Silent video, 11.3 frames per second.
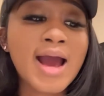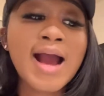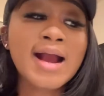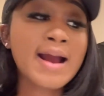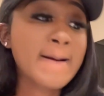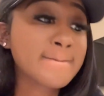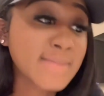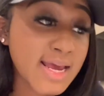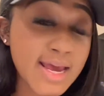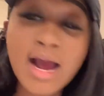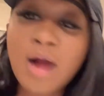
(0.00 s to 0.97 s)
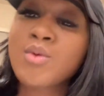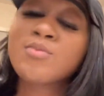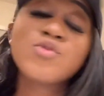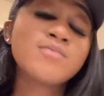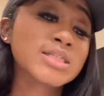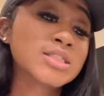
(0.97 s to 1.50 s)
I got mad. I
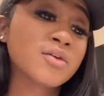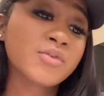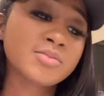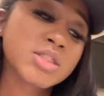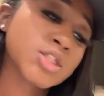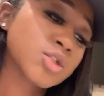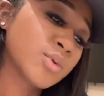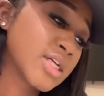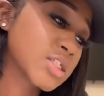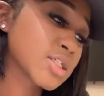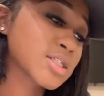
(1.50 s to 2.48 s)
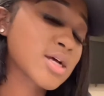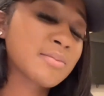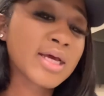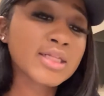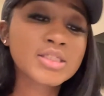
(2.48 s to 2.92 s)
removed myself from the situation because I'm like,